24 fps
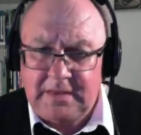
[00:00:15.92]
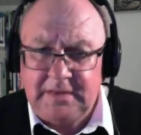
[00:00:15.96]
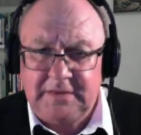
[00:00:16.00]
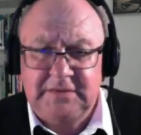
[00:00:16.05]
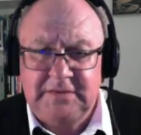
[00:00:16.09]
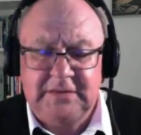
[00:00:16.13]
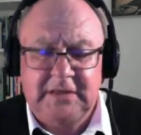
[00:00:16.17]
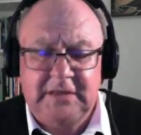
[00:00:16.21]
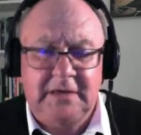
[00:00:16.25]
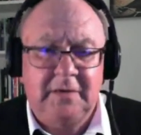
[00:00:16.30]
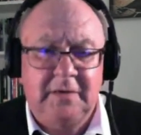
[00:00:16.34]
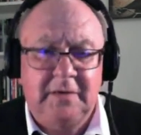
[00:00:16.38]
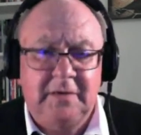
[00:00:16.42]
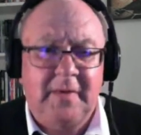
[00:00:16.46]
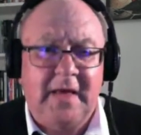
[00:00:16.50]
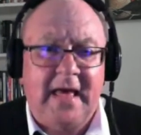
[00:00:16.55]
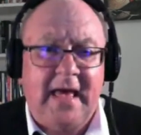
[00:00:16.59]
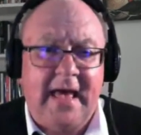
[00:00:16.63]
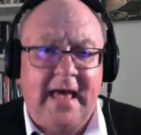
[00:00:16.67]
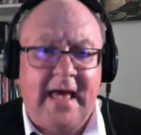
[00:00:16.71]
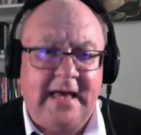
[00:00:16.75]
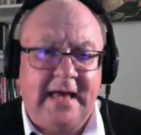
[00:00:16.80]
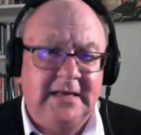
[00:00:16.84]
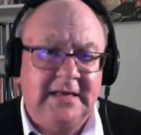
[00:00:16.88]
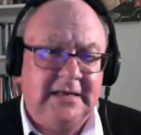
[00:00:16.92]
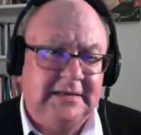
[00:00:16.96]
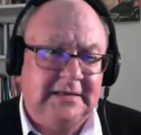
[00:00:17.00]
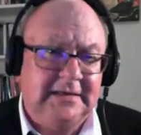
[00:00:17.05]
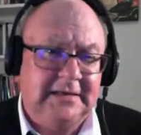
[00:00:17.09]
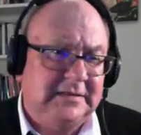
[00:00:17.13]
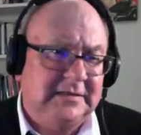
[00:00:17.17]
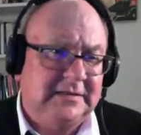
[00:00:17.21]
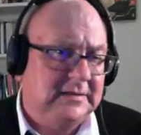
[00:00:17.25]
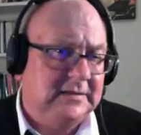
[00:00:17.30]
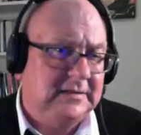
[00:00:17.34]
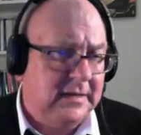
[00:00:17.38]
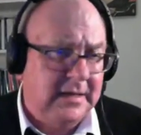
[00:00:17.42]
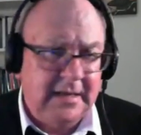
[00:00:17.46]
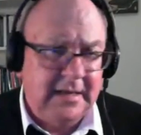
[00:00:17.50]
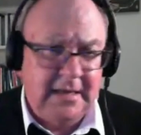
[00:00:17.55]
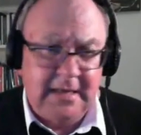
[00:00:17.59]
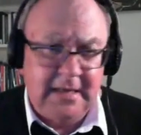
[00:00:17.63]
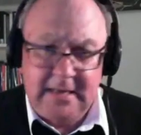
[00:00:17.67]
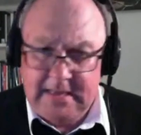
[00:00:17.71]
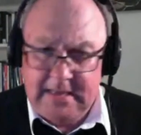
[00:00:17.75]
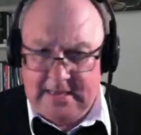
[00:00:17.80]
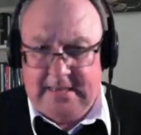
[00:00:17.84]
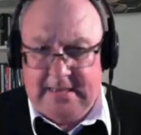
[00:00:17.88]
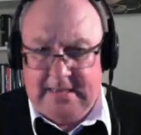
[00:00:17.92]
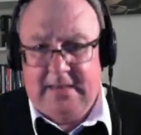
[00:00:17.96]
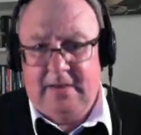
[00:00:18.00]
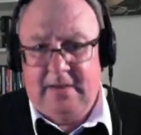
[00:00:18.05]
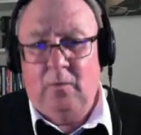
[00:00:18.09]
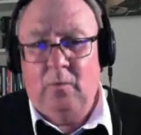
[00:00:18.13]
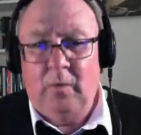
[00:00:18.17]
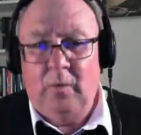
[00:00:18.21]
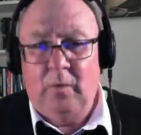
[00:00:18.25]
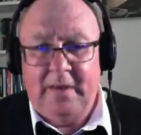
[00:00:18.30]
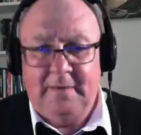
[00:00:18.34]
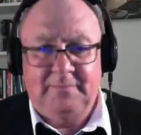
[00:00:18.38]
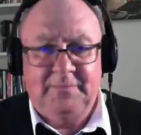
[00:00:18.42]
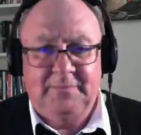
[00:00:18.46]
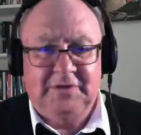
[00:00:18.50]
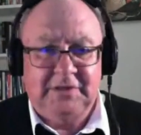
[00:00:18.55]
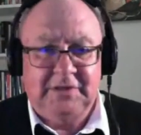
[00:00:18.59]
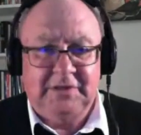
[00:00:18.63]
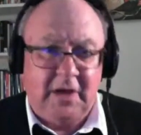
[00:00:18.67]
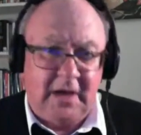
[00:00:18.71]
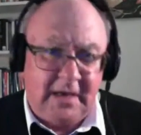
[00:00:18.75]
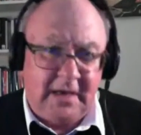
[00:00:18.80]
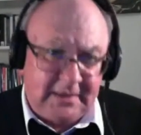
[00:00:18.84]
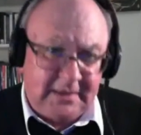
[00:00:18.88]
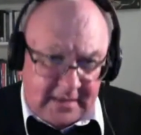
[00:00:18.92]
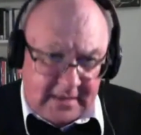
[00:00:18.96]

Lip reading: Cinemaddicts website,